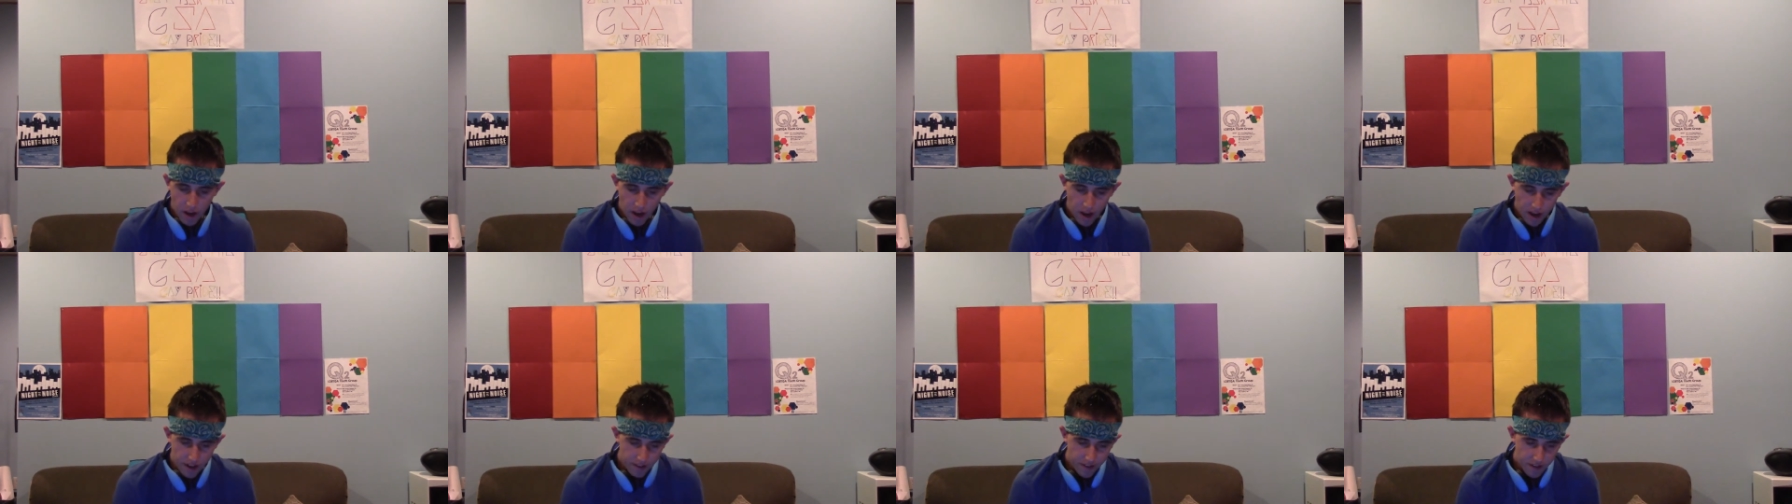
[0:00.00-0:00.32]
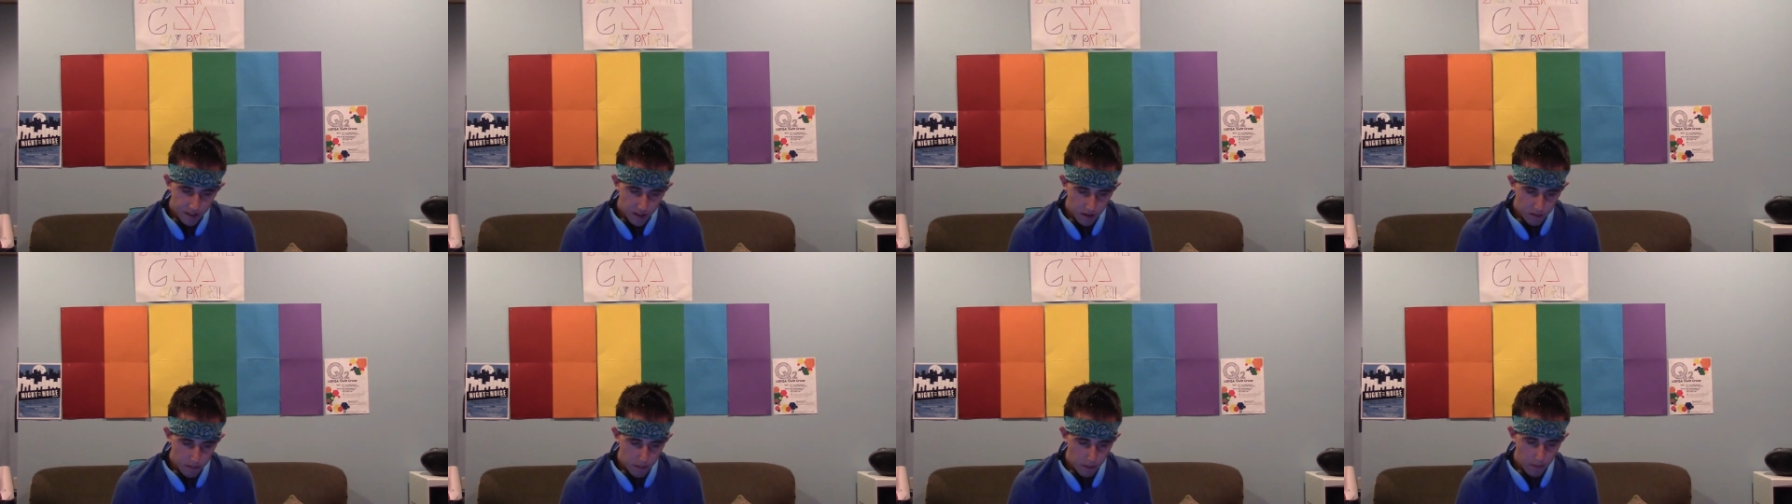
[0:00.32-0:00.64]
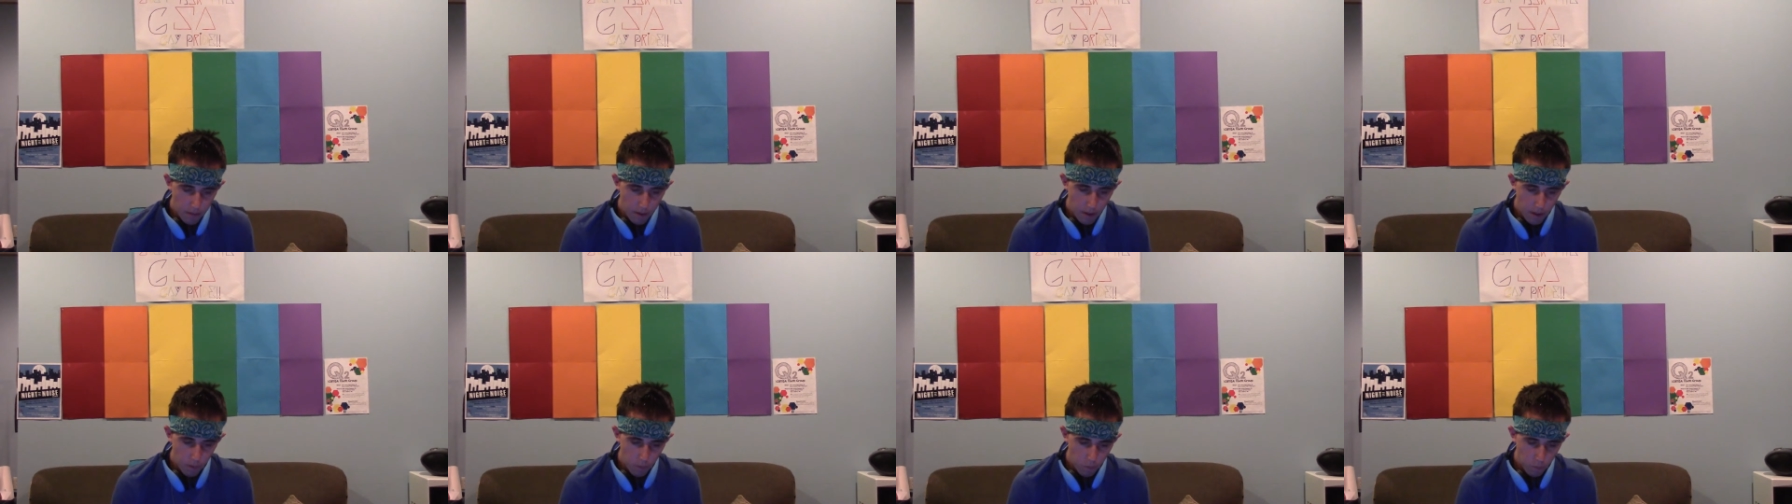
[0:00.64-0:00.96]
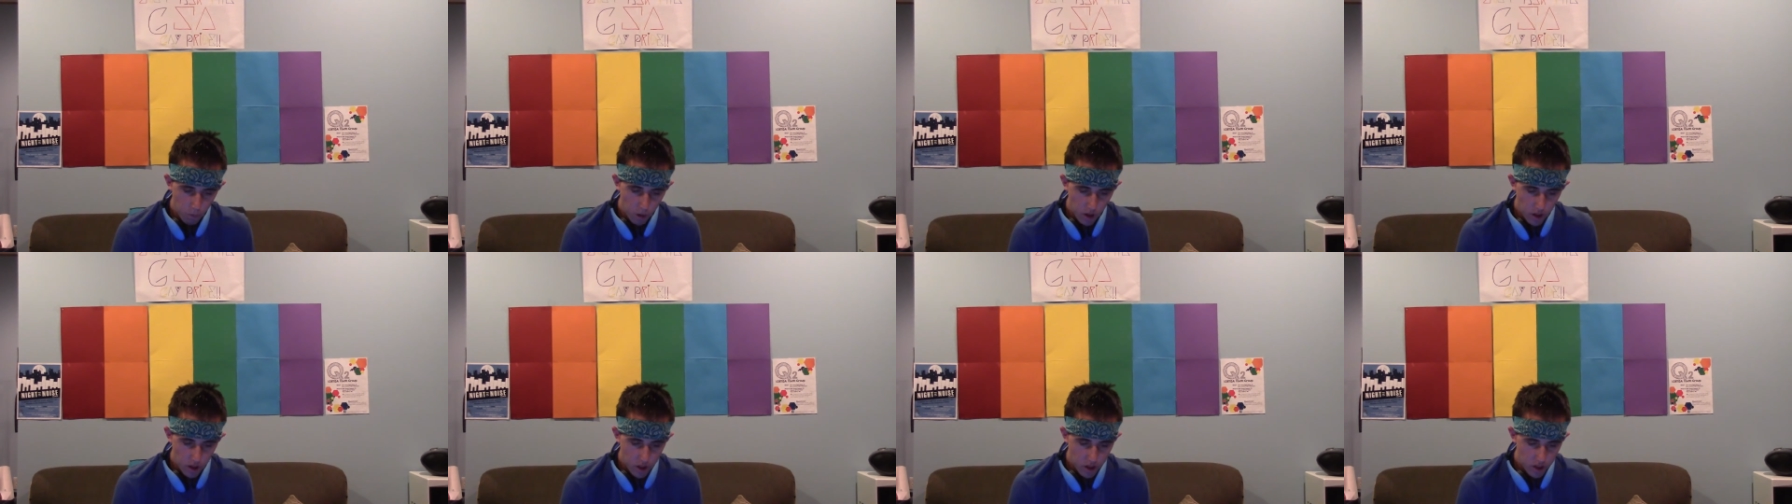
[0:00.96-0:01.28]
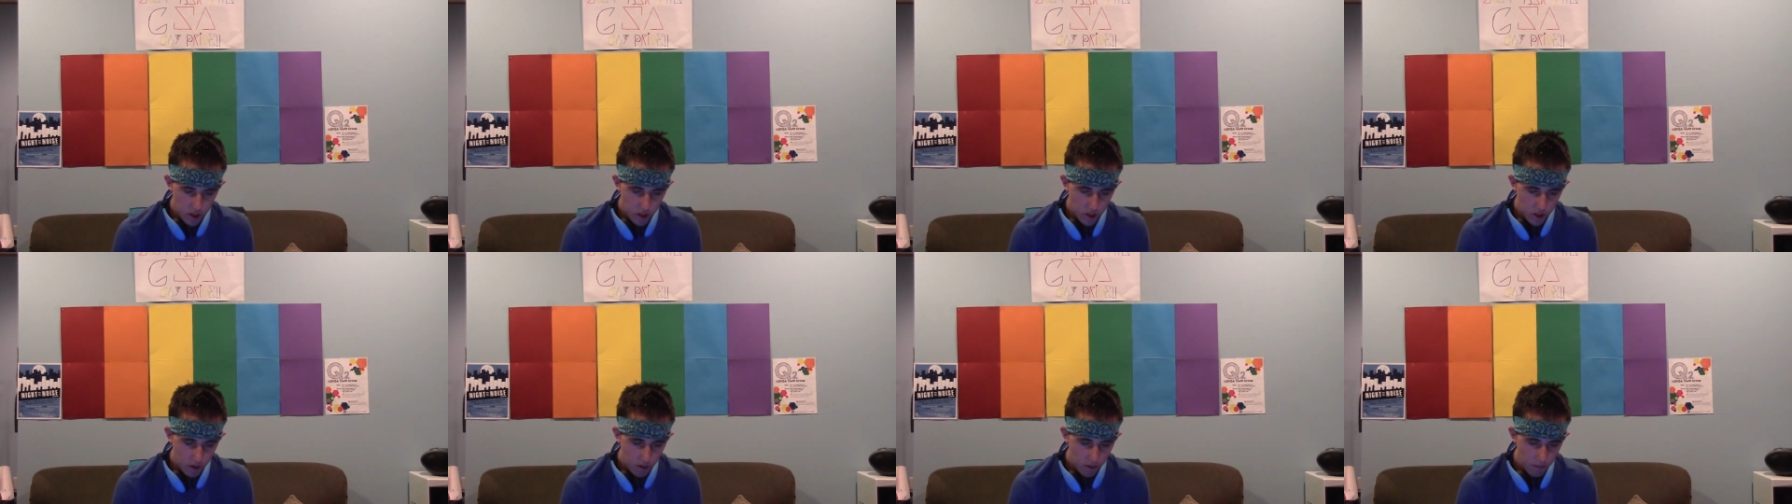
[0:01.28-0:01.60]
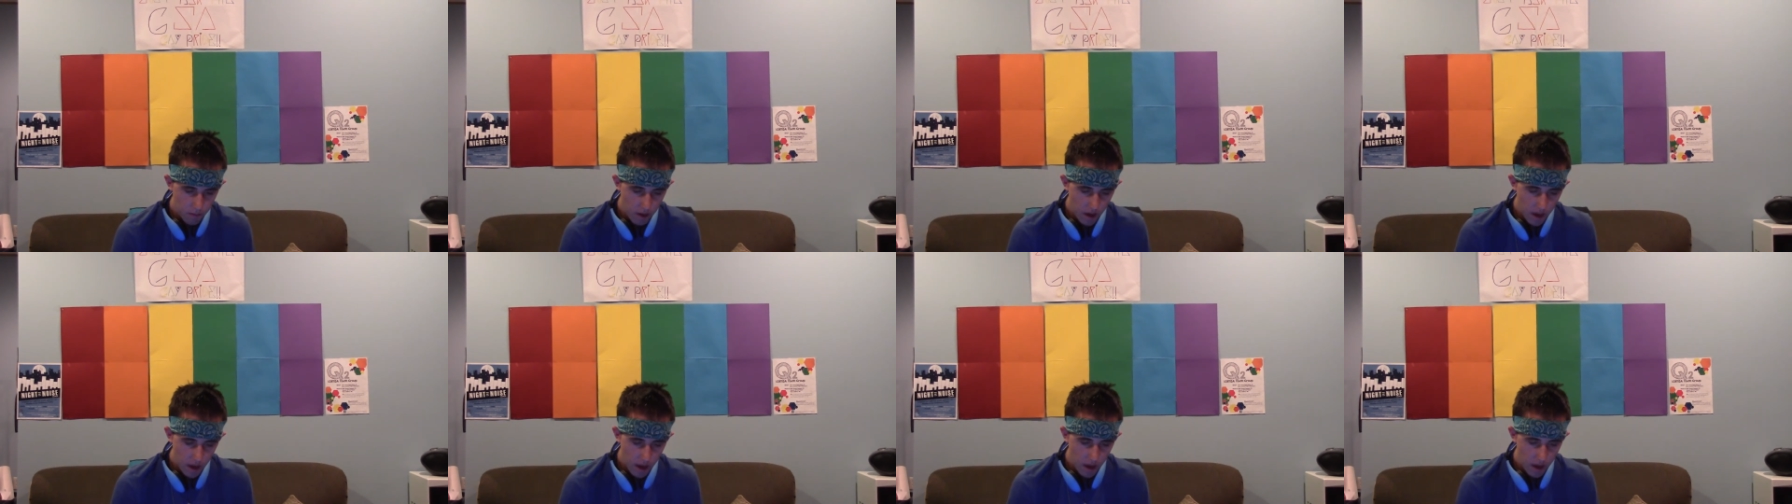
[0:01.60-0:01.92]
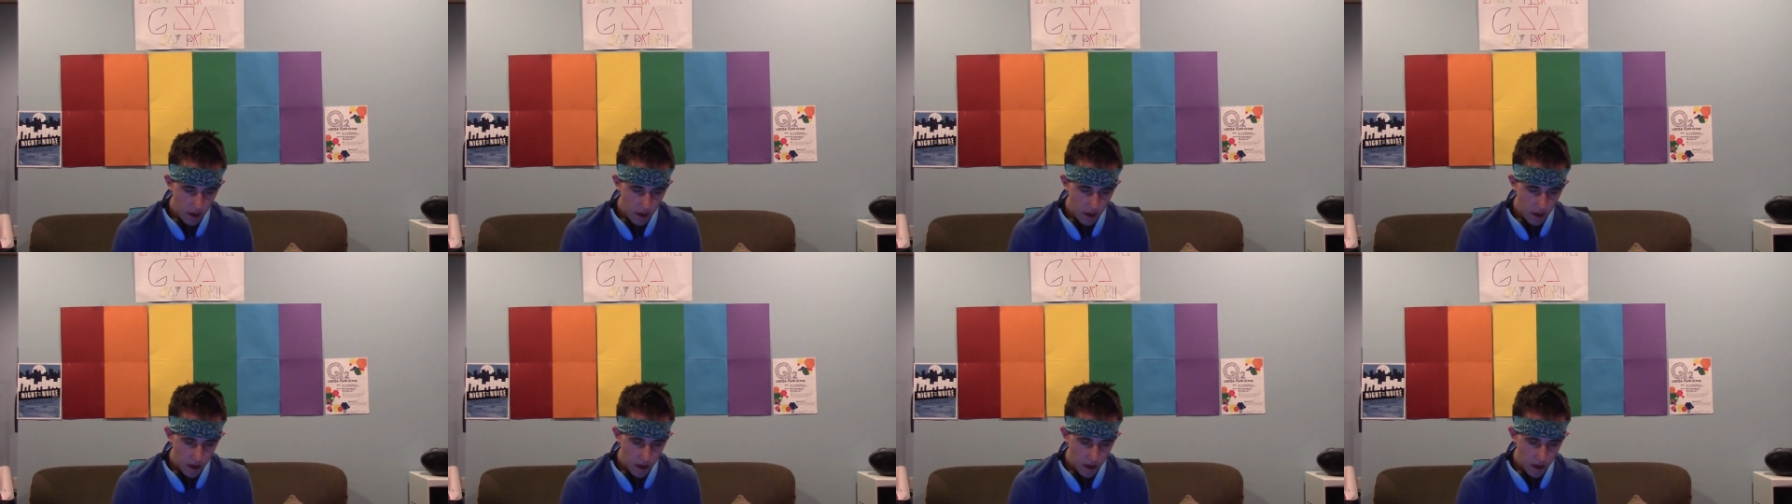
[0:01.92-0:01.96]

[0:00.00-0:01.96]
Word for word: I sat on my bed, watched him